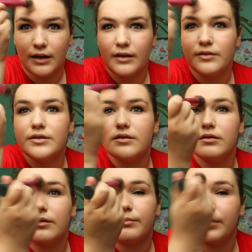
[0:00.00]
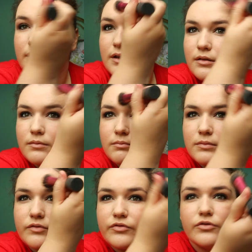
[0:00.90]
and I'm just gonna put that on
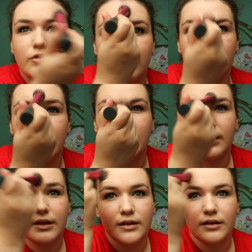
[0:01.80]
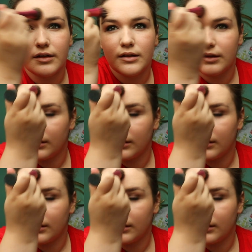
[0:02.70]
my forehead